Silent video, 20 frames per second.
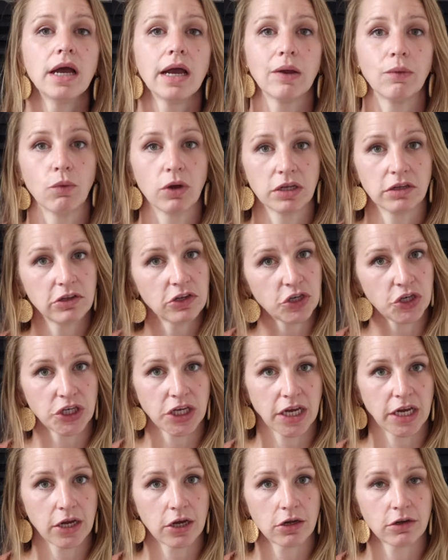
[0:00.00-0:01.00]
I want to
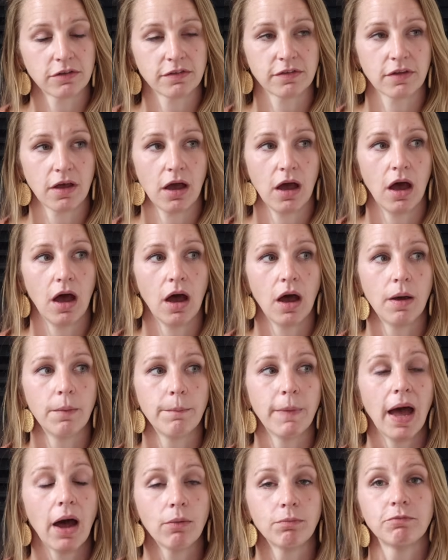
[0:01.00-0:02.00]
share
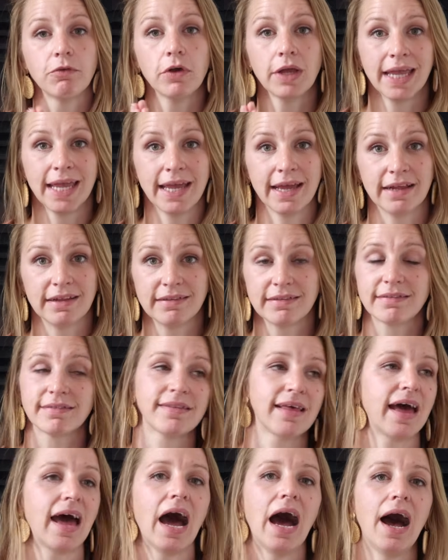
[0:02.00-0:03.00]
some helpful hints
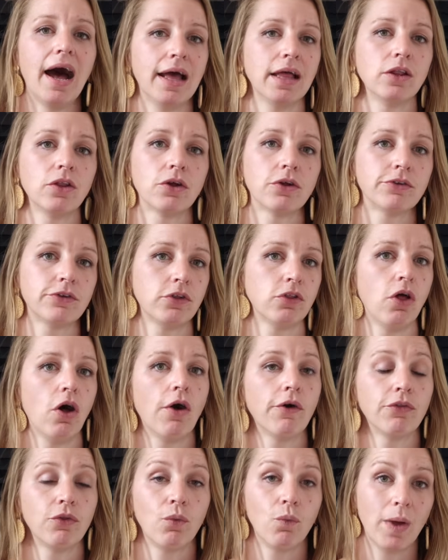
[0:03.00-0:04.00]
that I learned
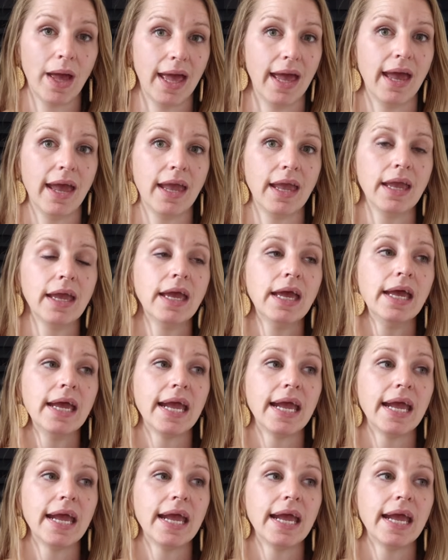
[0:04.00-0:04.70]
along the way